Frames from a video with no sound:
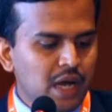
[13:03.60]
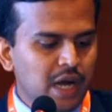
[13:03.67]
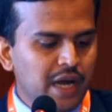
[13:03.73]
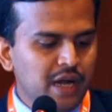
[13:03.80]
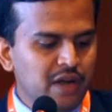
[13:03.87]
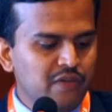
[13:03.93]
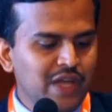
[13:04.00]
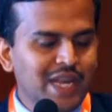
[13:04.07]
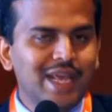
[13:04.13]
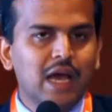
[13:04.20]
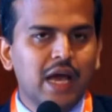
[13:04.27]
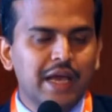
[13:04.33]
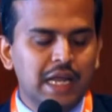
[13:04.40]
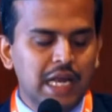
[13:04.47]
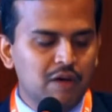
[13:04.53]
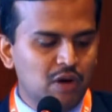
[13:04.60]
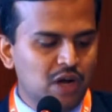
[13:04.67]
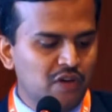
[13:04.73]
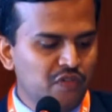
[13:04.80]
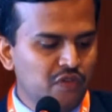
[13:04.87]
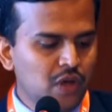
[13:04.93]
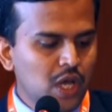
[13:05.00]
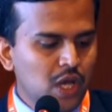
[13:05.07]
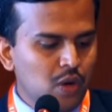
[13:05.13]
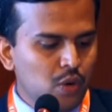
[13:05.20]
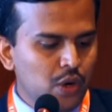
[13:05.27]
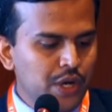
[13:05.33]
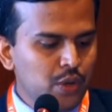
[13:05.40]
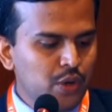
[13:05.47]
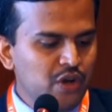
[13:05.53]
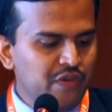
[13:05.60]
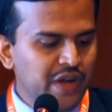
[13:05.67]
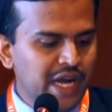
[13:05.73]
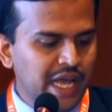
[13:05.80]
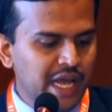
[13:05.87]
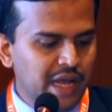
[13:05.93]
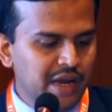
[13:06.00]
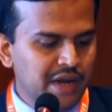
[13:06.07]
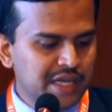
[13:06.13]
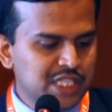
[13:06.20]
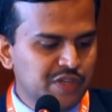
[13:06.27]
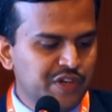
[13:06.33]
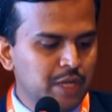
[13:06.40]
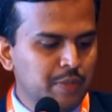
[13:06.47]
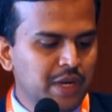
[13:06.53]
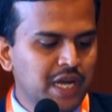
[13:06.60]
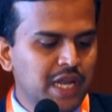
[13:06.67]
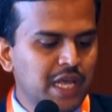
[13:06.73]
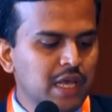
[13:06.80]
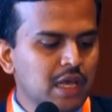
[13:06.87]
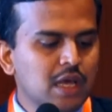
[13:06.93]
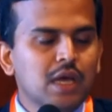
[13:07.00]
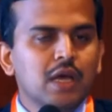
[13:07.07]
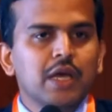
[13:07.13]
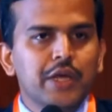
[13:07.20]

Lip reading: and very high level of 125 dihydroxyvitamin D.